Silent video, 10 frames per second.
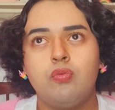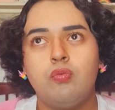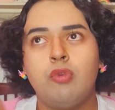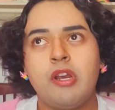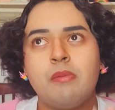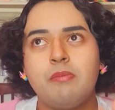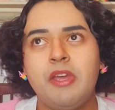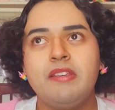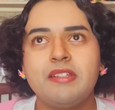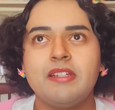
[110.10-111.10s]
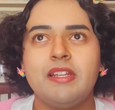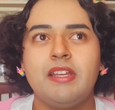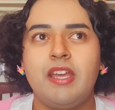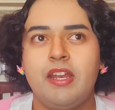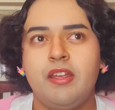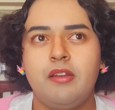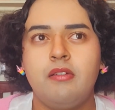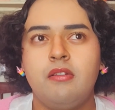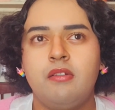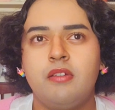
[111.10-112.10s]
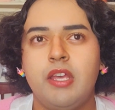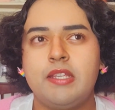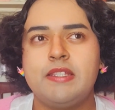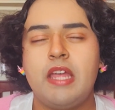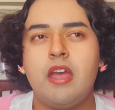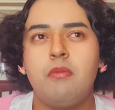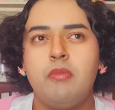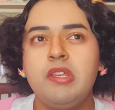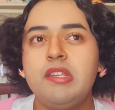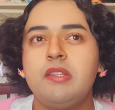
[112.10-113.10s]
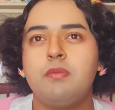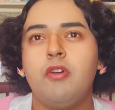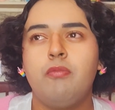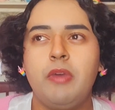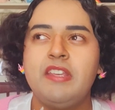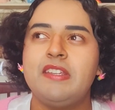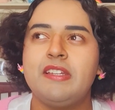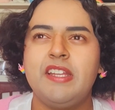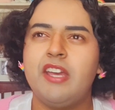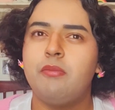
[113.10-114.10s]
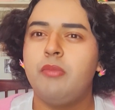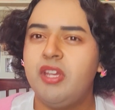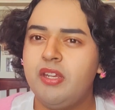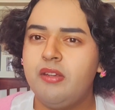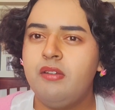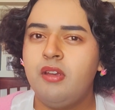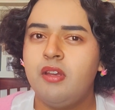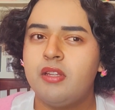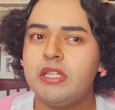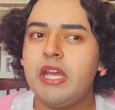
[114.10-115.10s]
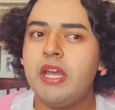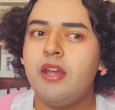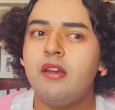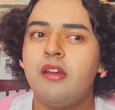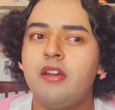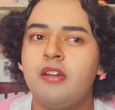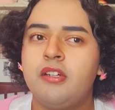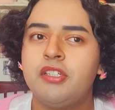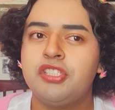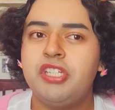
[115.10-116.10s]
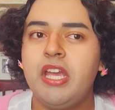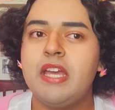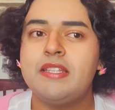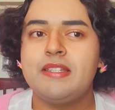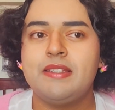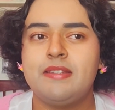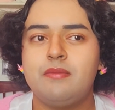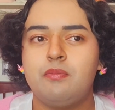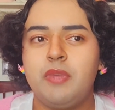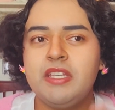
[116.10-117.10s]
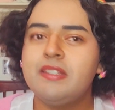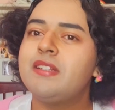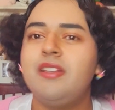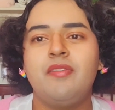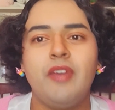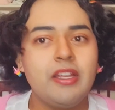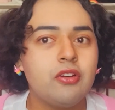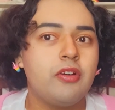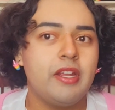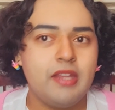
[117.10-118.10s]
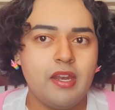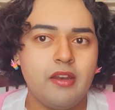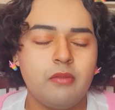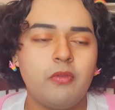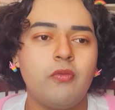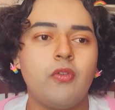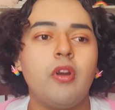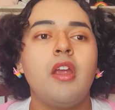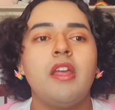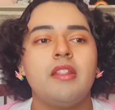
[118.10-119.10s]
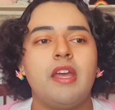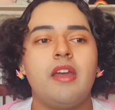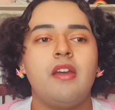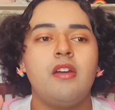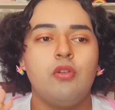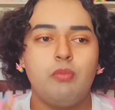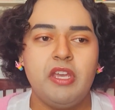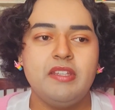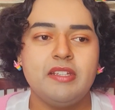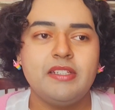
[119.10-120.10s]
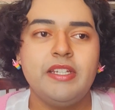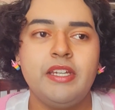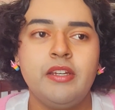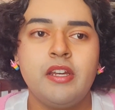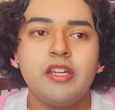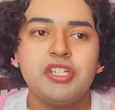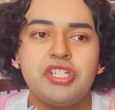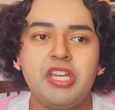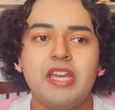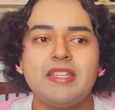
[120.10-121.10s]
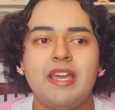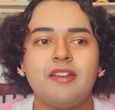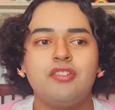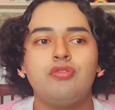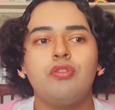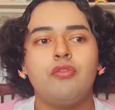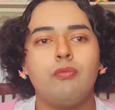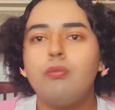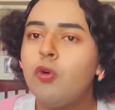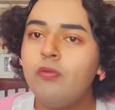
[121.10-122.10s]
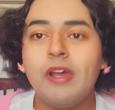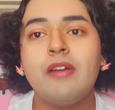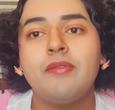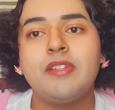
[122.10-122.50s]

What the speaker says: what I'm basically getting is that Mrs. Puff basically admitted that she has basically faked her identity before. That basically she has had to have moved out of